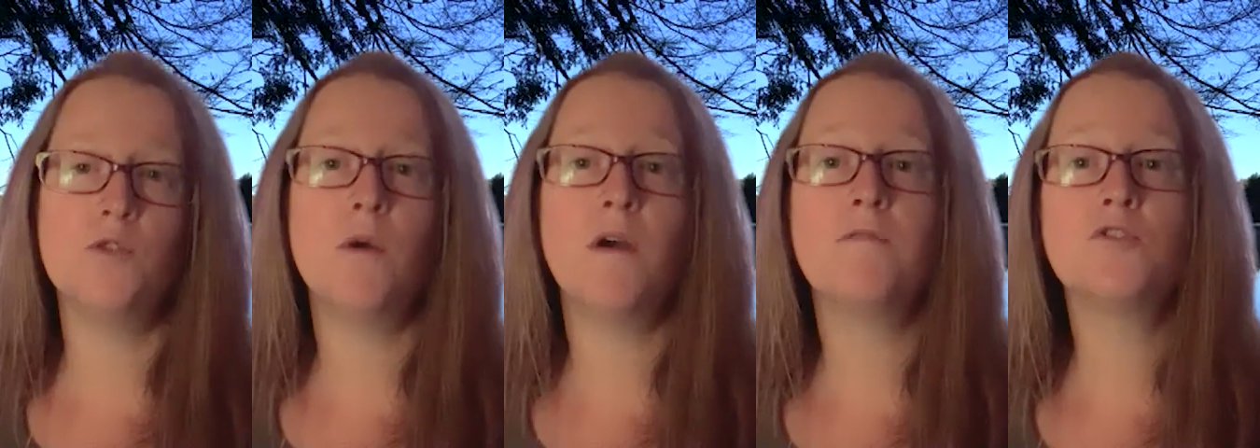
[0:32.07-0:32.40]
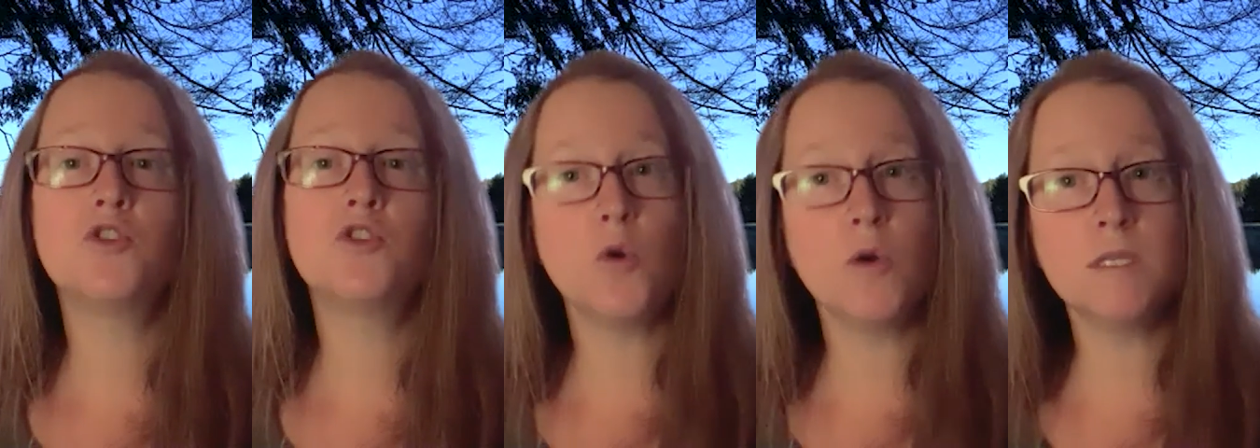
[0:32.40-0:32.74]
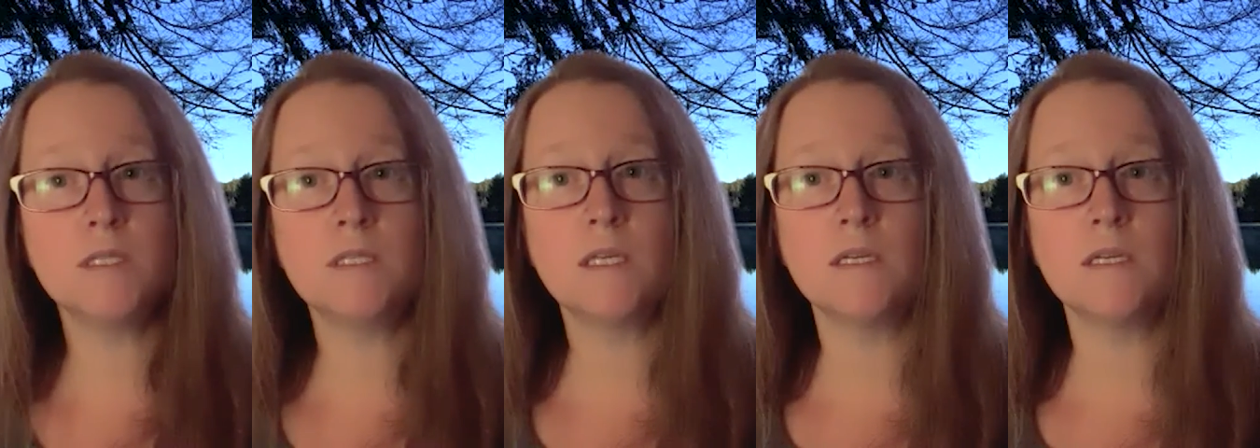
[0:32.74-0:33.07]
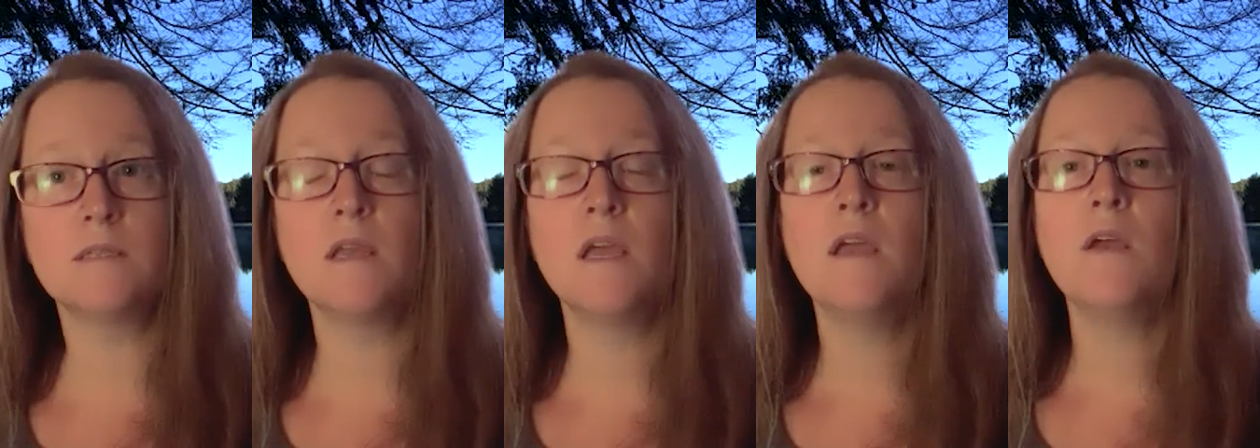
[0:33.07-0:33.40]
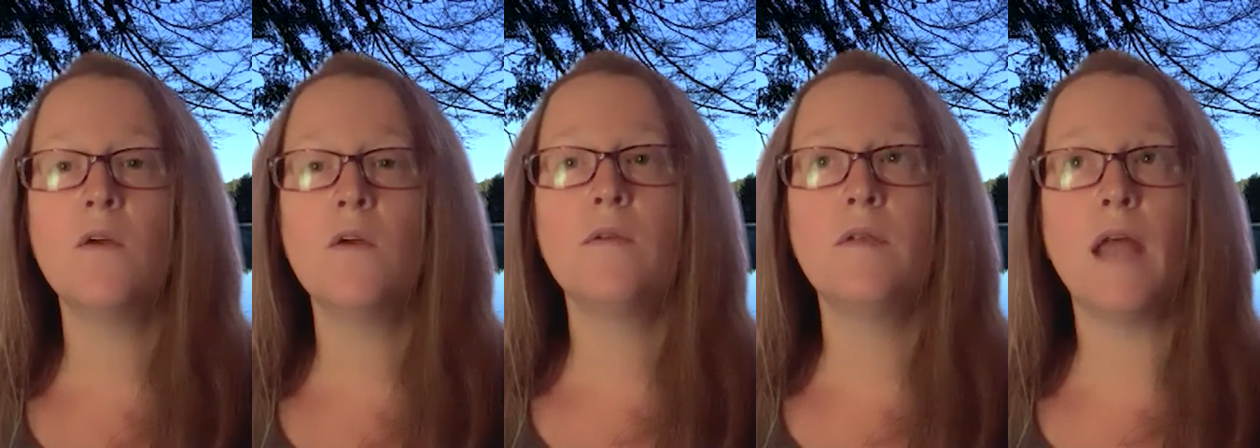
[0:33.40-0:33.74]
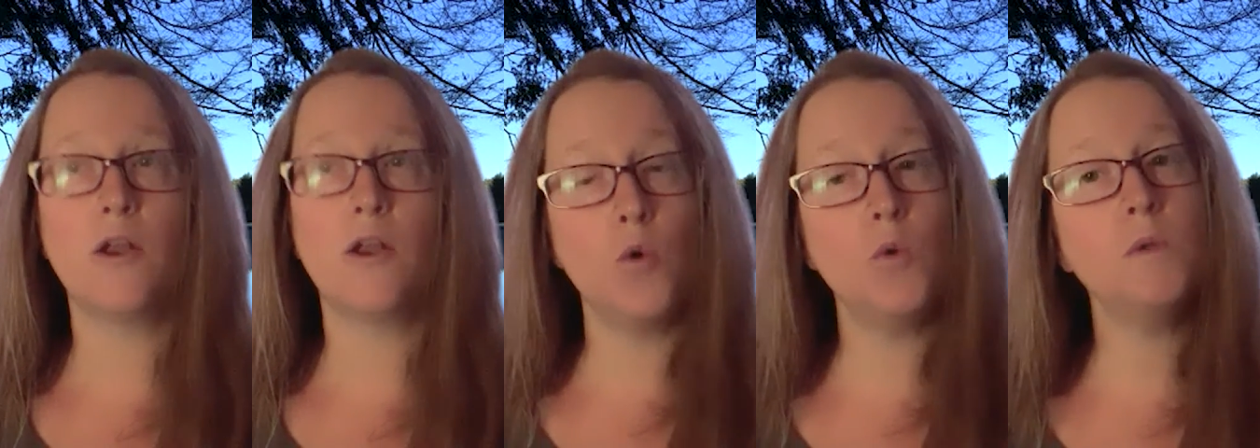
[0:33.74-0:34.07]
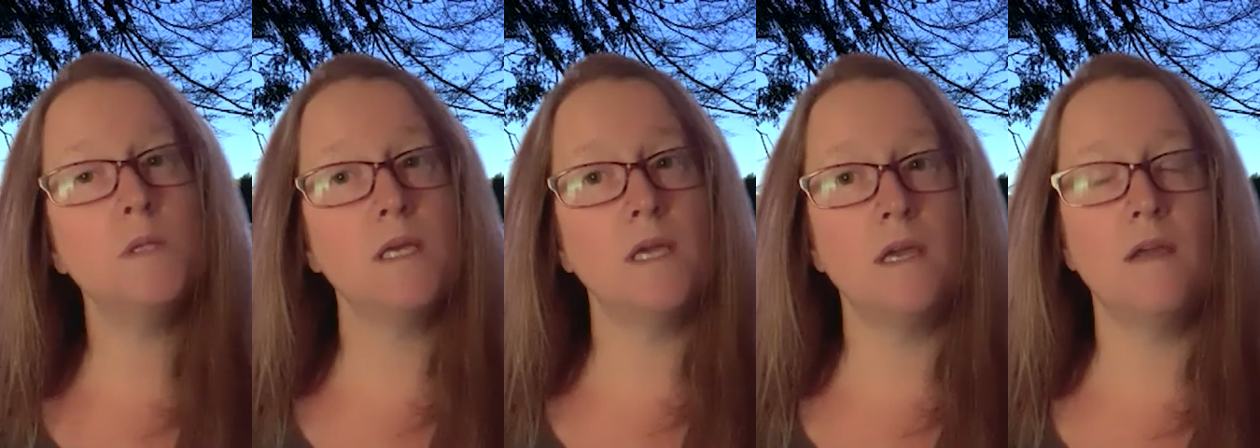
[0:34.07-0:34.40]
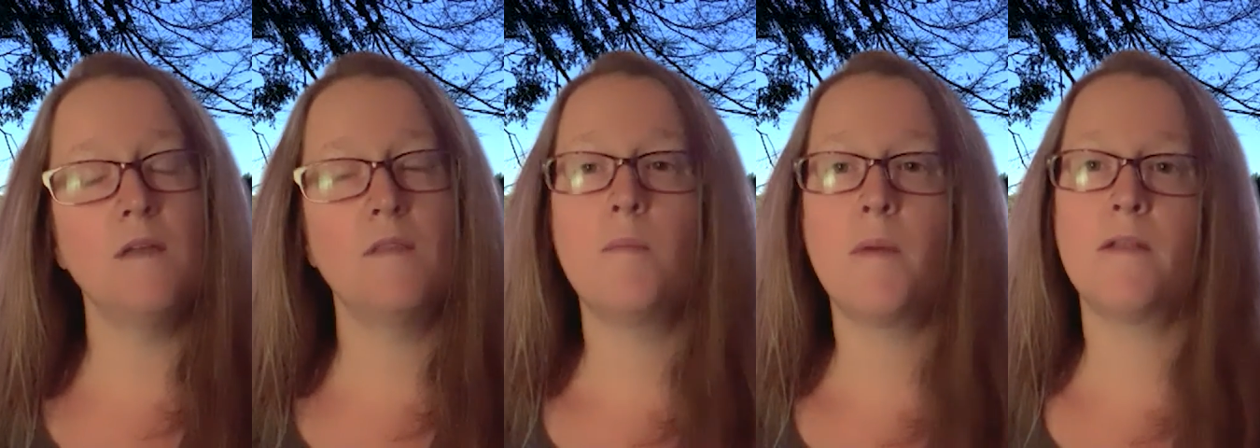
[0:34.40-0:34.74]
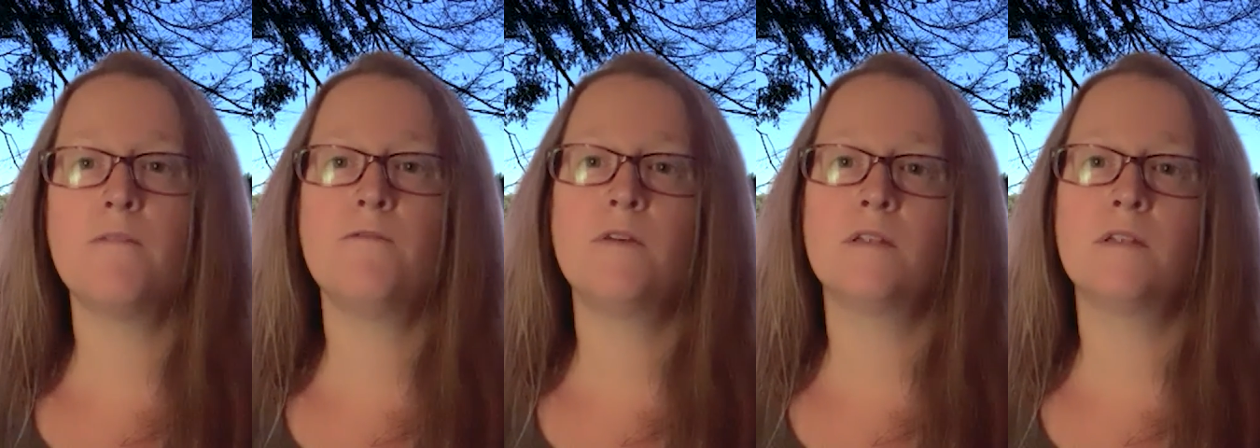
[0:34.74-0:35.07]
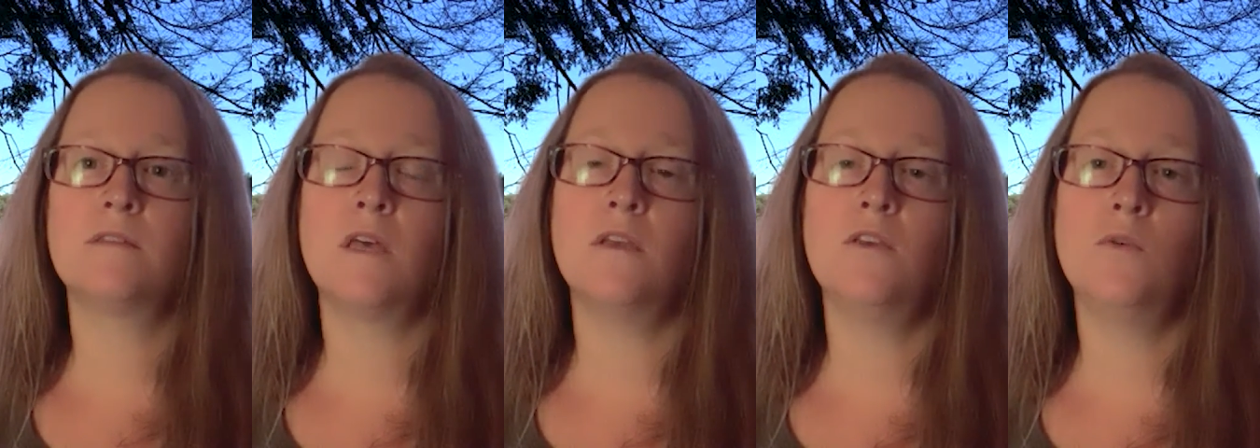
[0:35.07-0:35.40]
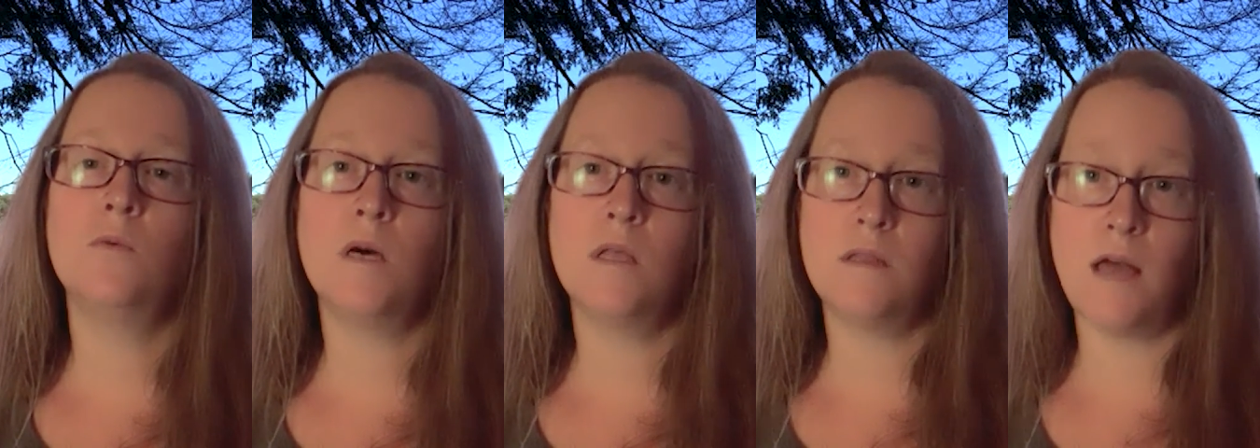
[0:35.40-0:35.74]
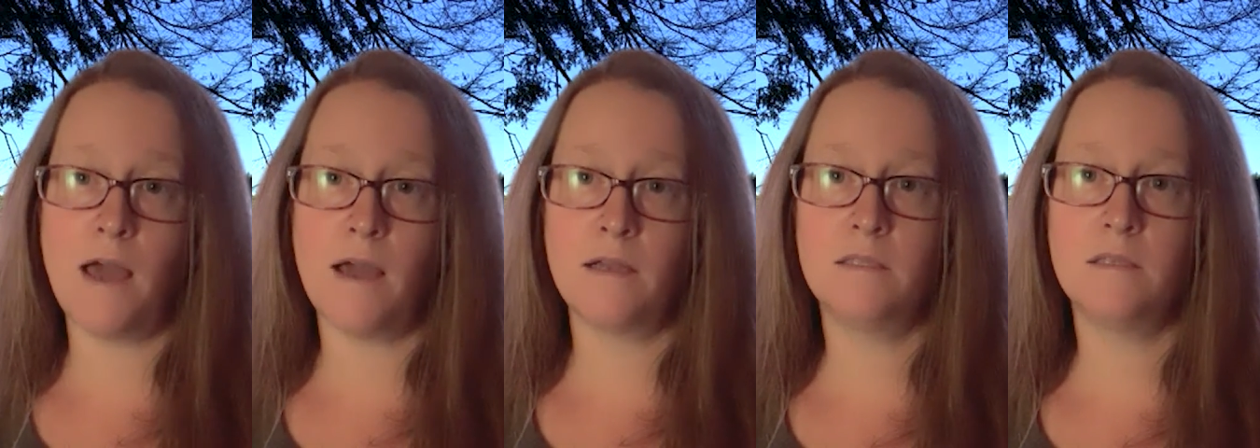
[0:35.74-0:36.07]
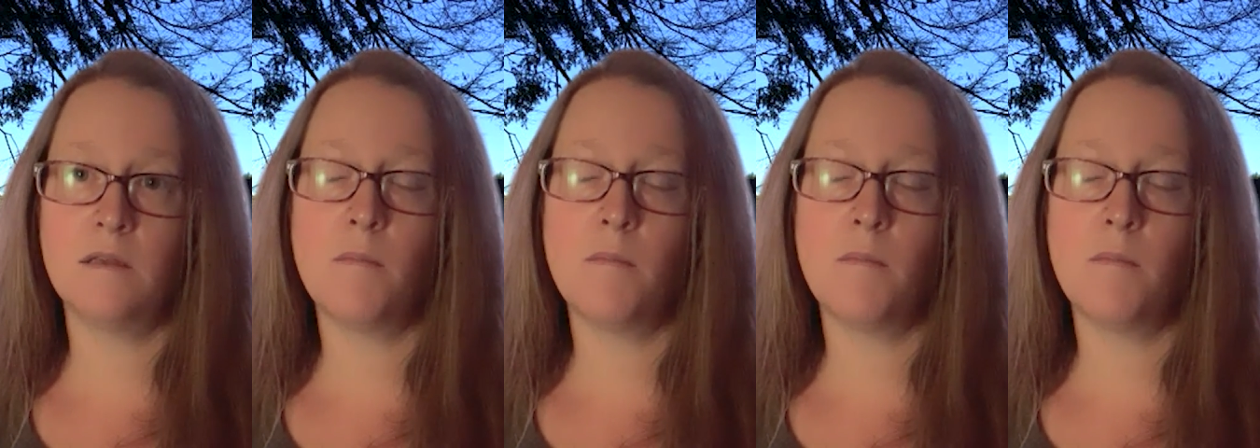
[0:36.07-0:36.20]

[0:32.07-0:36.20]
You have choices not only in the benefits that you elect,